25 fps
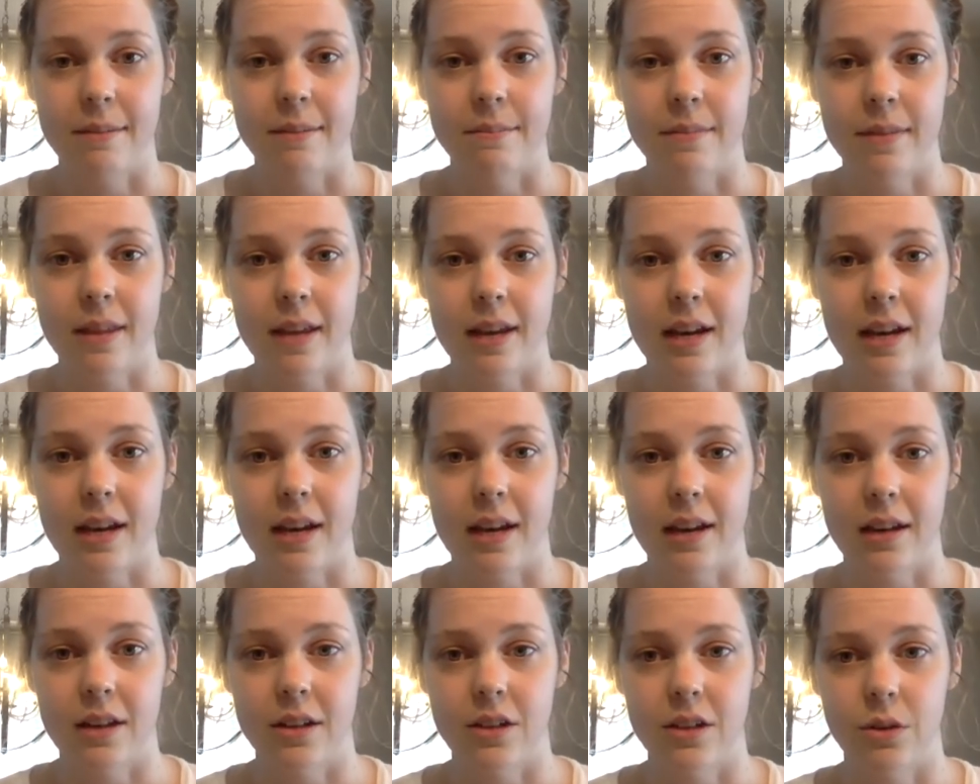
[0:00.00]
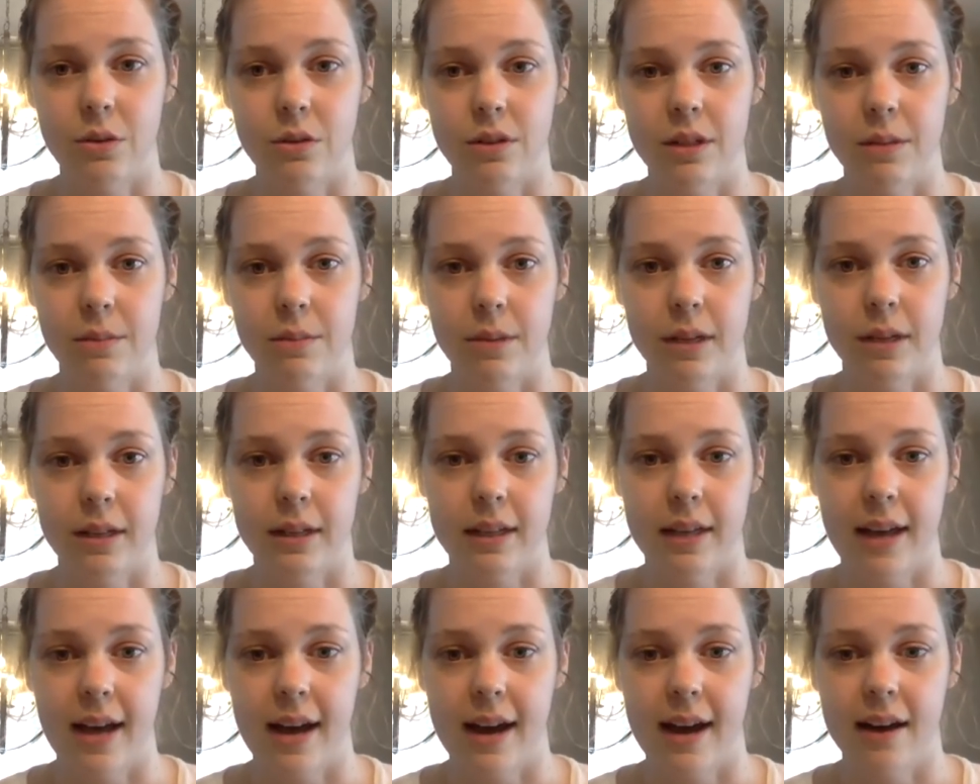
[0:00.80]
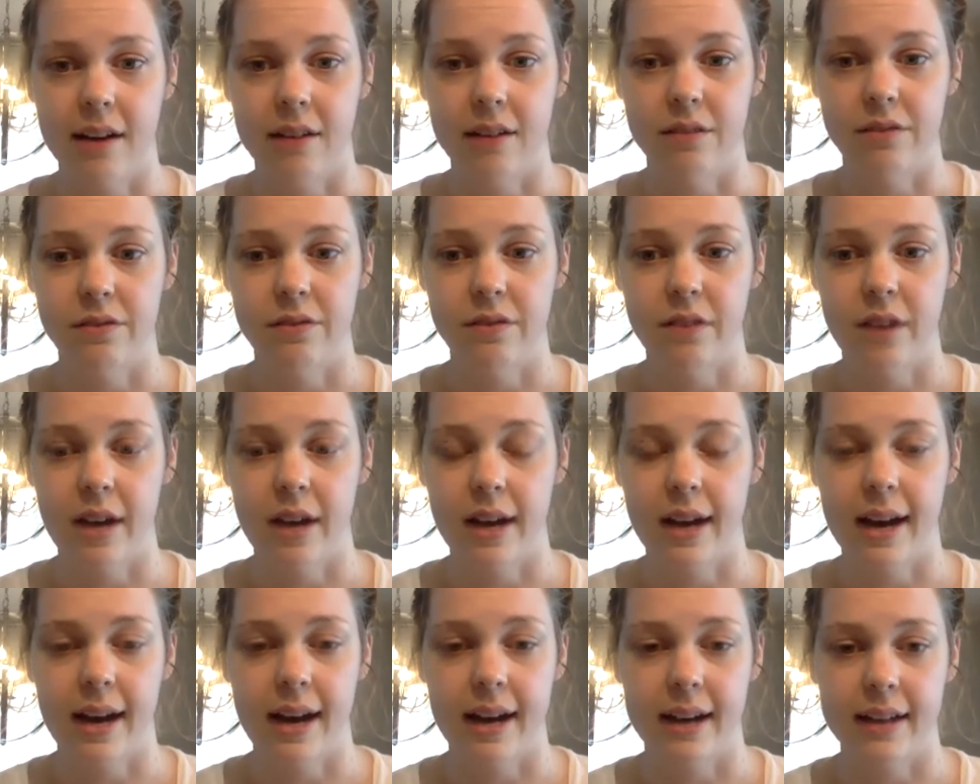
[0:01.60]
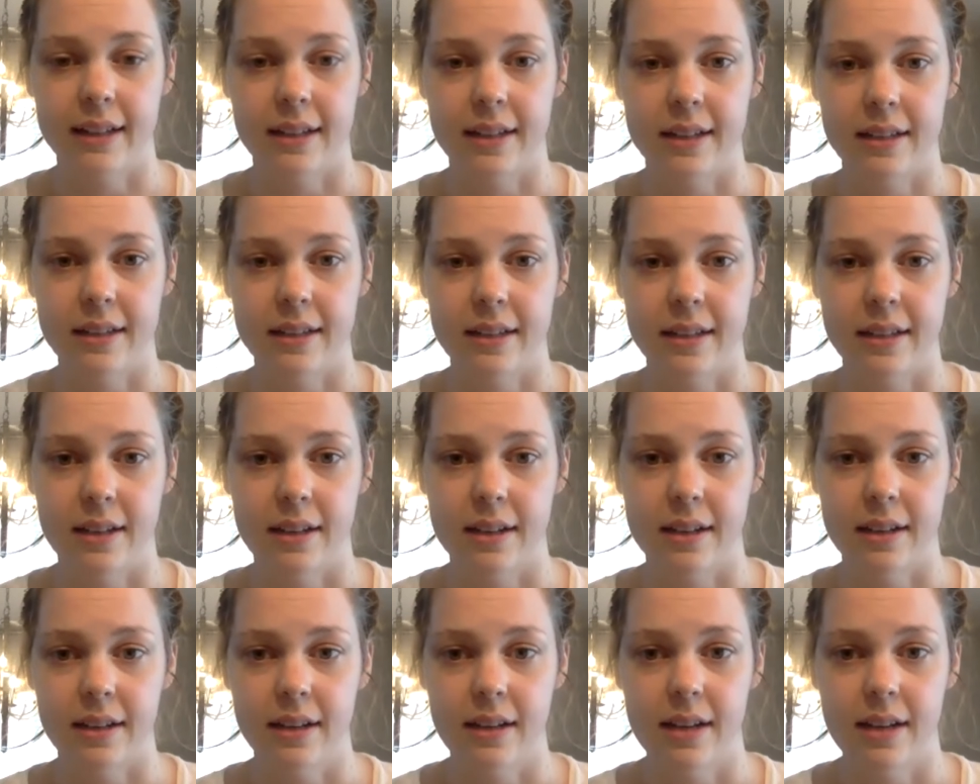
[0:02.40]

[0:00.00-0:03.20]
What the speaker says: They don't typically have access to